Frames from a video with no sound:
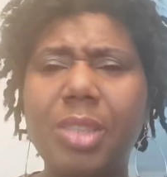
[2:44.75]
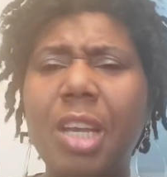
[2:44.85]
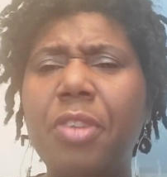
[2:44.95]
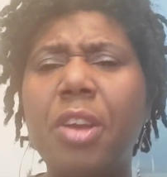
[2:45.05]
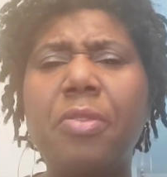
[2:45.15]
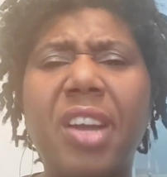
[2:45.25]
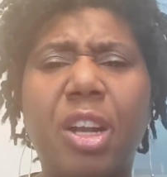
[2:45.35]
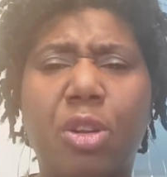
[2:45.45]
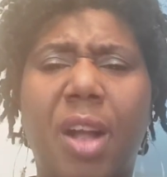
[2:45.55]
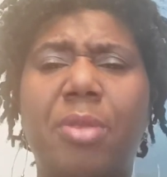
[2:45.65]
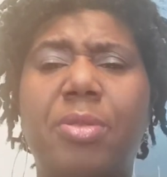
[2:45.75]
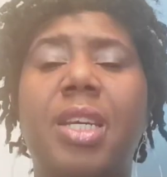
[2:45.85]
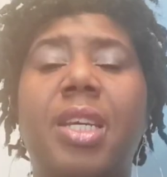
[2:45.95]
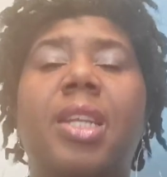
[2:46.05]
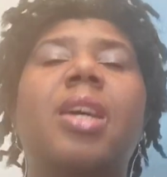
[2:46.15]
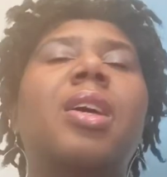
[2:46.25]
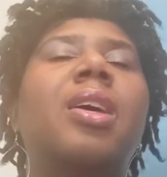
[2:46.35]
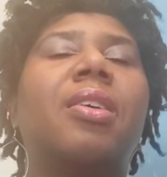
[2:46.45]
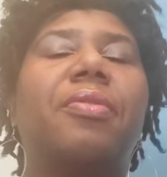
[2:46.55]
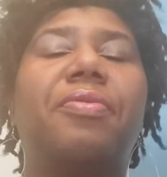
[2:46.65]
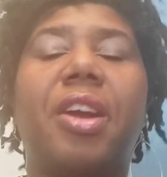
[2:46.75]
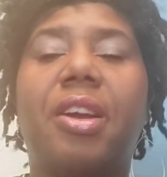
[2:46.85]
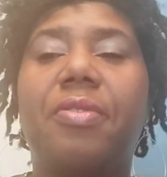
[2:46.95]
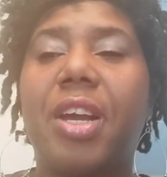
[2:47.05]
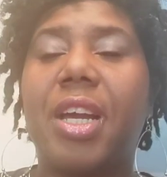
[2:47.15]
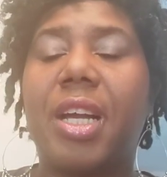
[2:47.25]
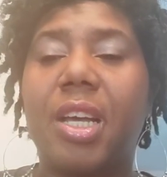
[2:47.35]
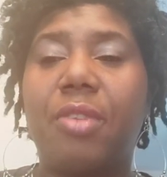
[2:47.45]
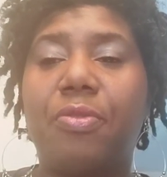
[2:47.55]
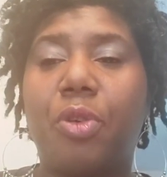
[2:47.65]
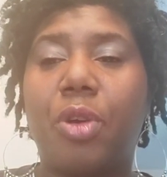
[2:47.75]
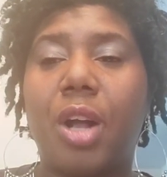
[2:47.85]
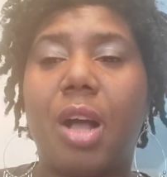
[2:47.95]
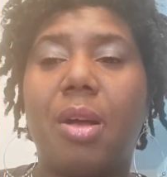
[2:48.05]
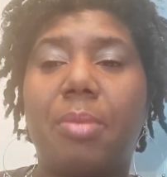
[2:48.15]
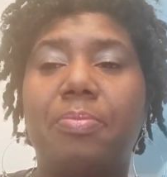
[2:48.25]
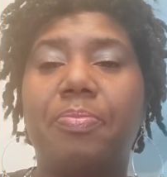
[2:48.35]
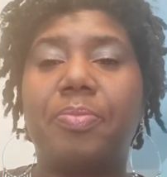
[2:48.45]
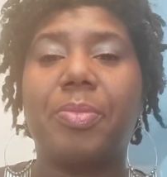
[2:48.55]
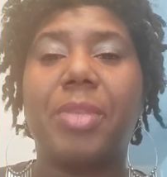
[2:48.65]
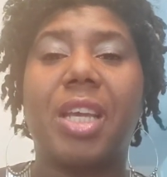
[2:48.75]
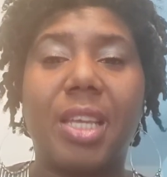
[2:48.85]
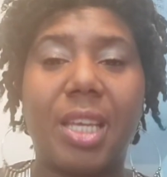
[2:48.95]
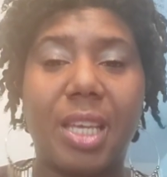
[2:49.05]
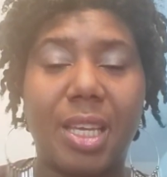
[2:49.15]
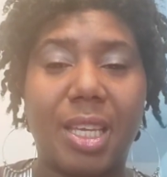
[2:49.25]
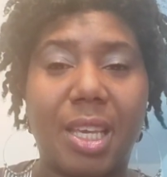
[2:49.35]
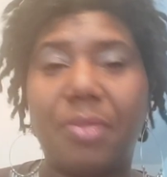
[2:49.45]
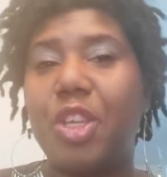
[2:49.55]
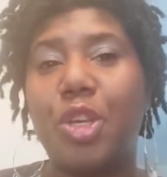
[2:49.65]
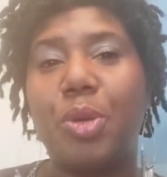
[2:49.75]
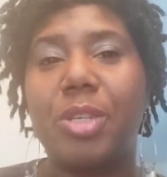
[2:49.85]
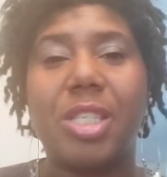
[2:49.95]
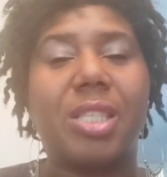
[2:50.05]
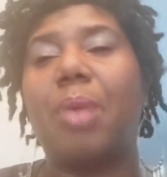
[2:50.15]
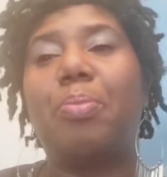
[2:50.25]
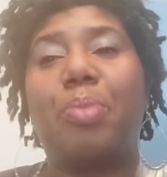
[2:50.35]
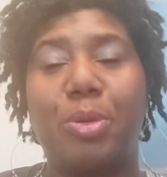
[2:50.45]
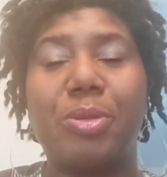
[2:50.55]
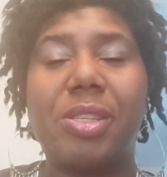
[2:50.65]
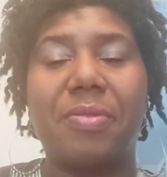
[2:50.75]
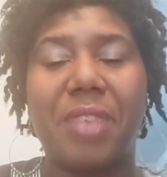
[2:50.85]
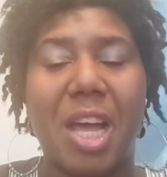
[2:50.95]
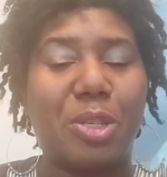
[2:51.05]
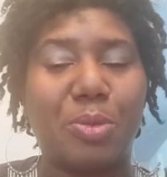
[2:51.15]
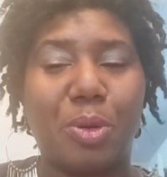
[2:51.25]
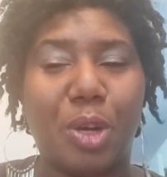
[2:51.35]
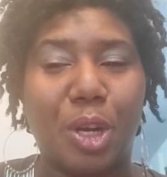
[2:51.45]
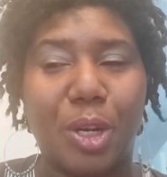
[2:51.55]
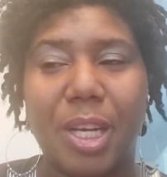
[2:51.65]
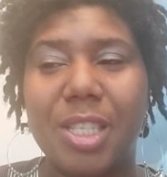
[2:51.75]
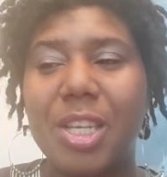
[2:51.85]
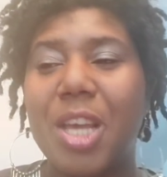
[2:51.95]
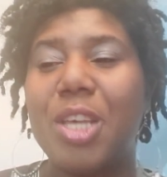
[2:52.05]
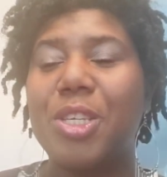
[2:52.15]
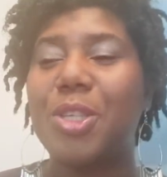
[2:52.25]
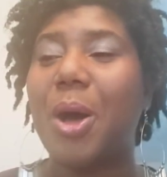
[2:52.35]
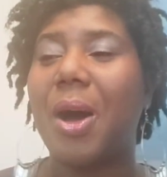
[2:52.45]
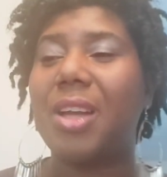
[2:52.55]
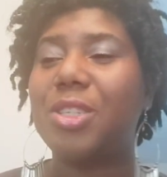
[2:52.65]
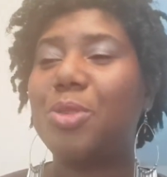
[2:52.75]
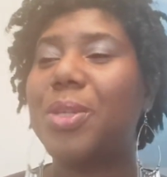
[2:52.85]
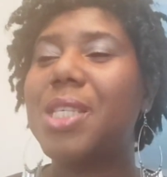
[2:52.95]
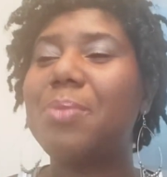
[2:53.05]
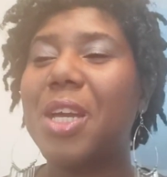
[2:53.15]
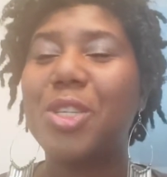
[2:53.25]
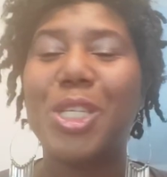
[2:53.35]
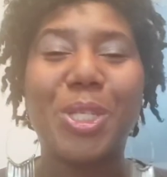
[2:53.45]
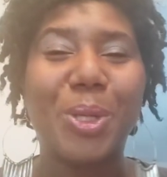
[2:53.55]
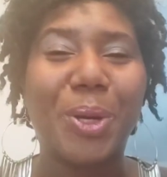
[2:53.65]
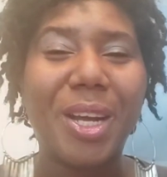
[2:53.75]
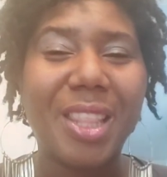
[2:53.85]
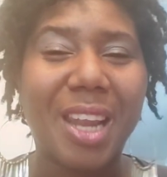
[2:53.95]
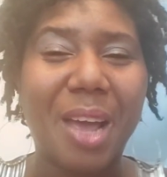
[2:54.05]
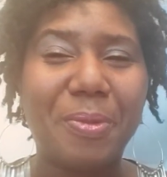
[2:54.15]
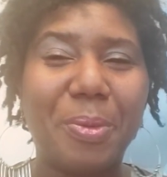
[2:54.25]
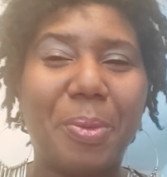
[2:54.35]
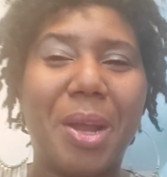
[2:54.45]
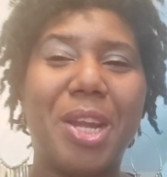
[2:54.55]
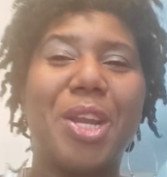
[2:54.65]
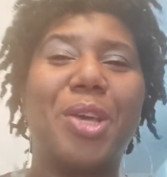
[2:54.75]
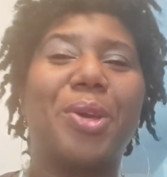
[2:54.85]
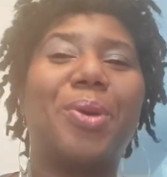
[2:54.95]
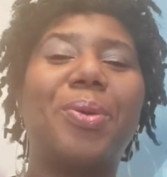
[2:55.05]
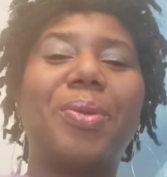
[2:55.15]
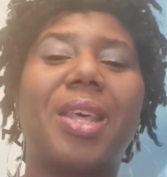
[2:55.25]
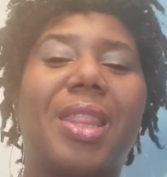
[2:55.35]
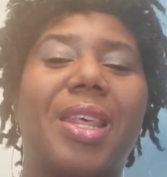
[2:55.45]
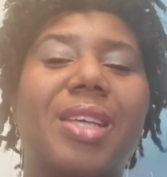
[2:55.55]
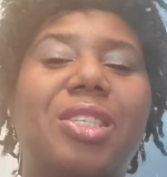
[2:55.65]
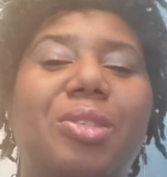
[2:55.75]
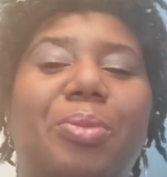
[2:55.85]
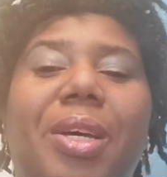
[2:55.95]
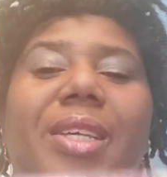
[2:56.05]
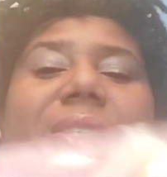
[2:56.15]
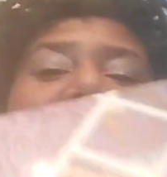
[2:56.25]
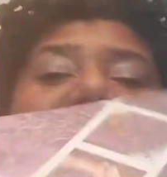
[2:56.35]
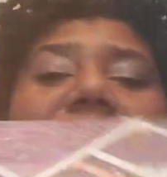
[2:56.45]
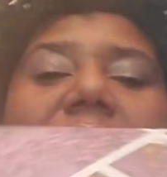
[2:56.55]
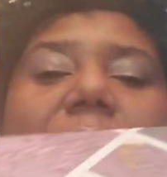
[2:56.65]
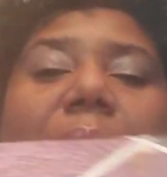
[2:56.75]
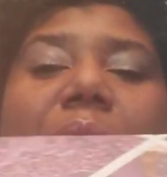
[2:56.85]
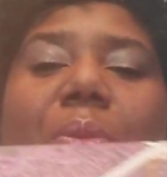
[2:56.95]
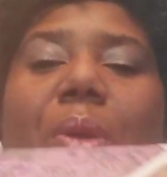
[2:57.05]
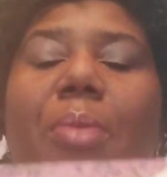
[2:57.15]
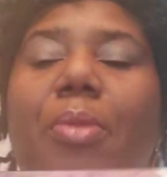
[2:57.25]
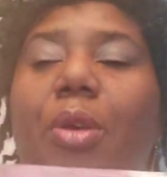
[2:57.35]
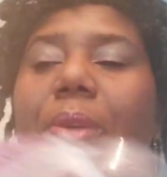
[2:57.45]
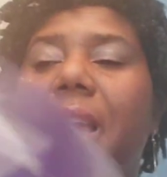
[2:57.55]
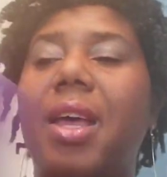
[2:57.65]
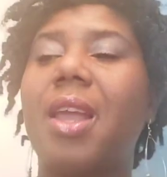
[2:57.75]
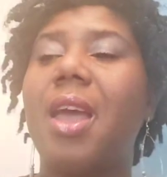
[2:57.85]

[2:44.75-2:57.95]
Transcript: very, very grounding, very, very good for giving you just a boost of natural courage. So I just want to make sure that everyone knew that this was available, the Welcome Home Kit.